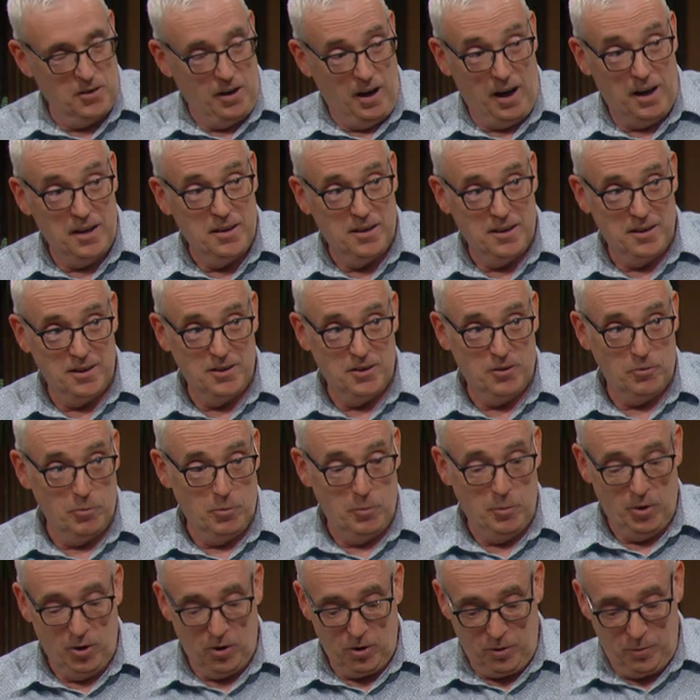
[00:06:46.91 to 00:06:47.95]
I think it's
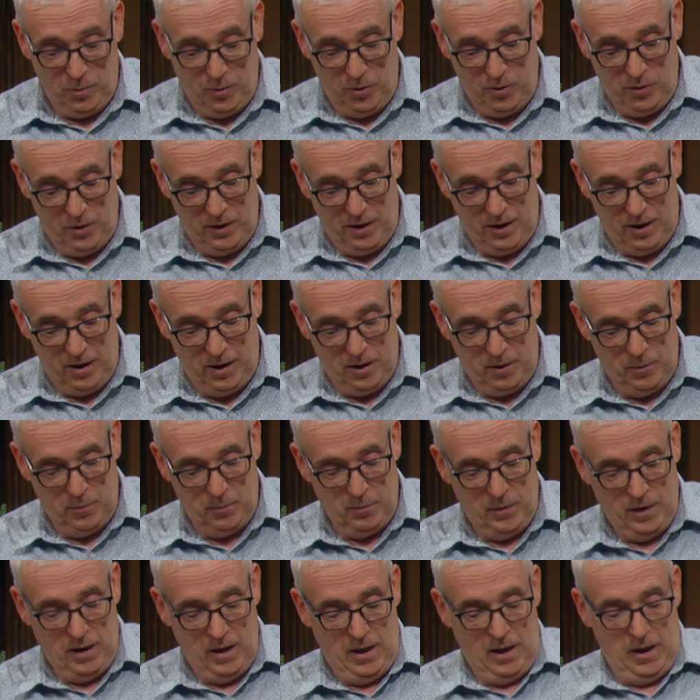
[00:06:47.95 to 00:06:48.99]
remarkable. Um,
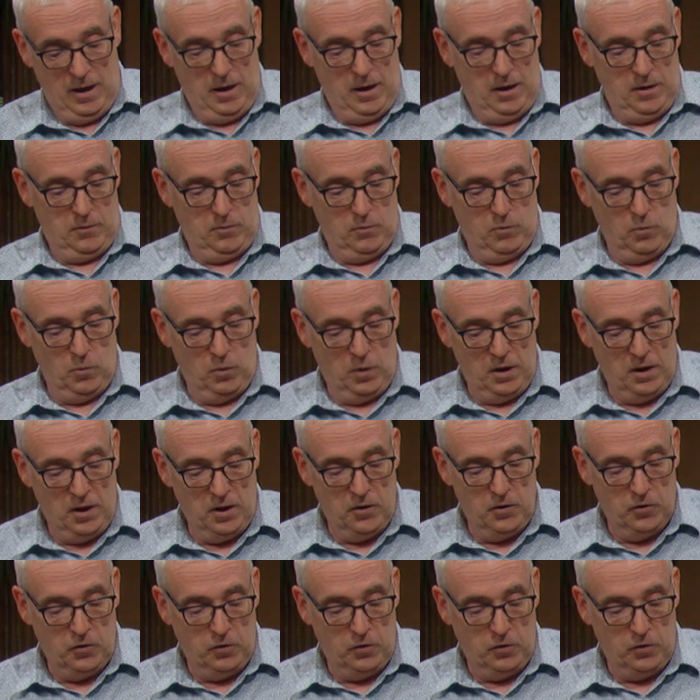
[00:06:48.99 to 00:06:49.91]
another